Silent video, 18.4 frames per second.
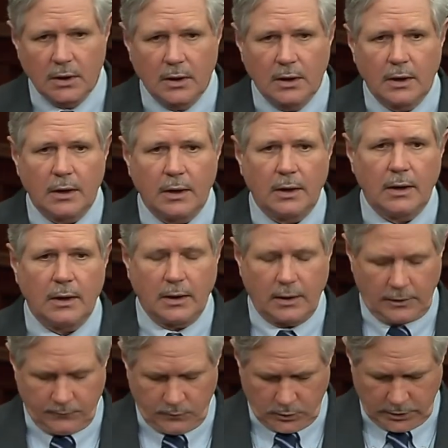
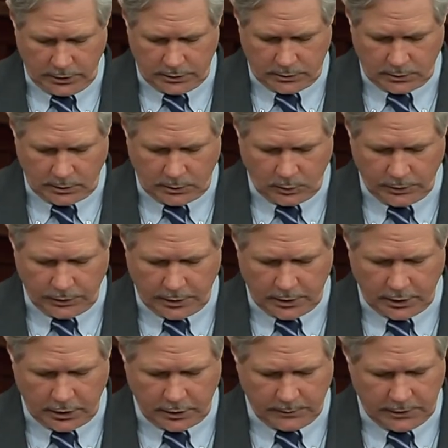I've worked with
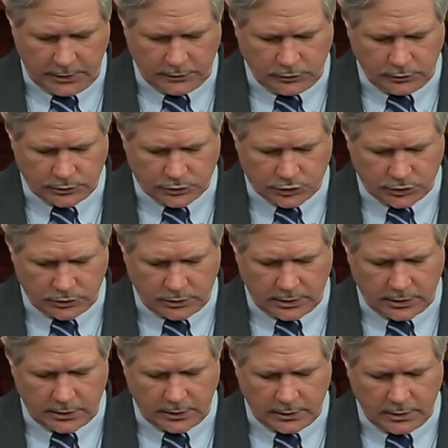our committee to ensure
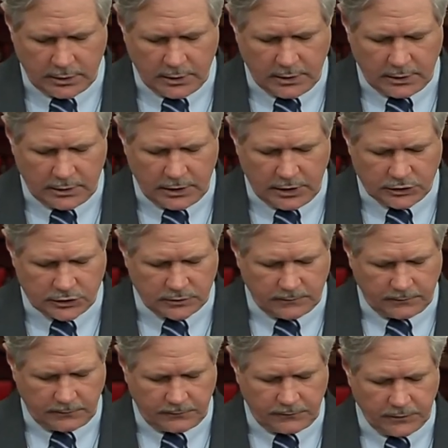that our nation
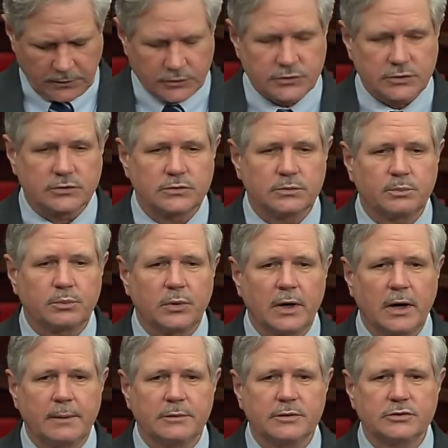fulfills its
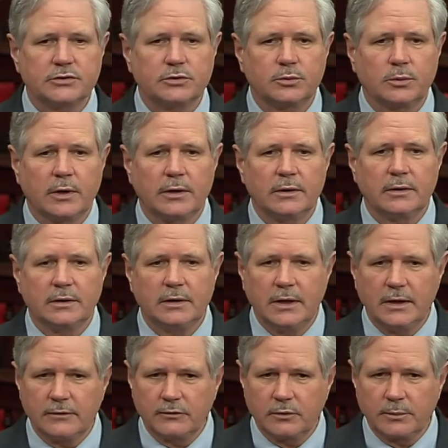promise to our
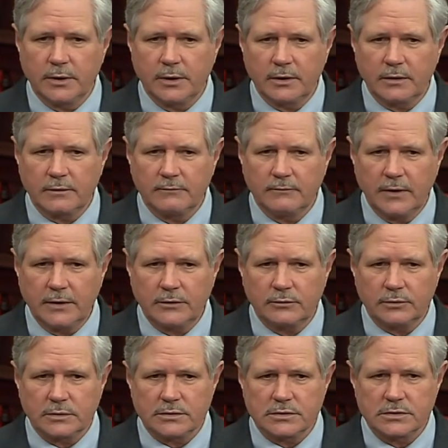Native American
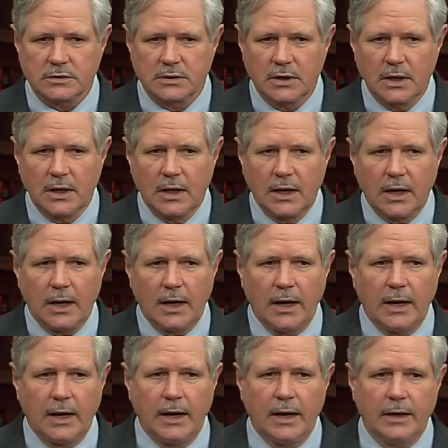veterans.
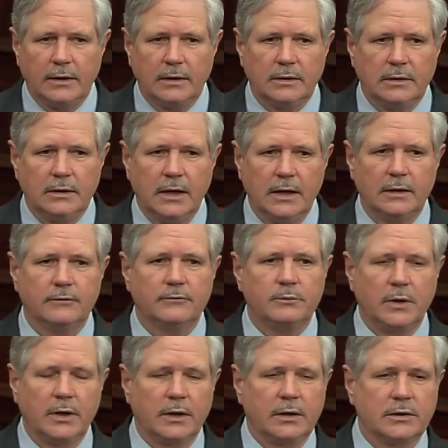And Native
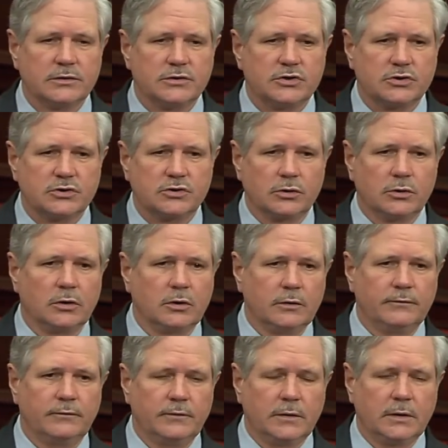Americans
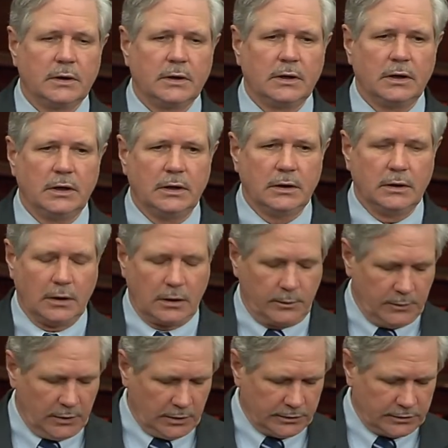serve in our
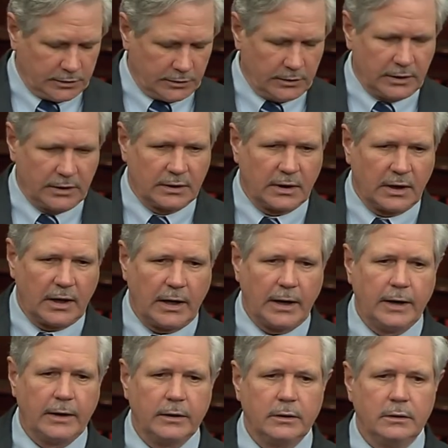military in a
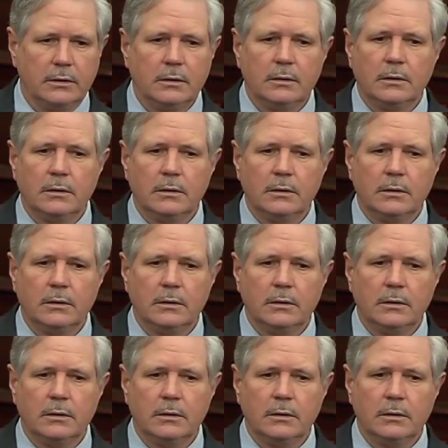higher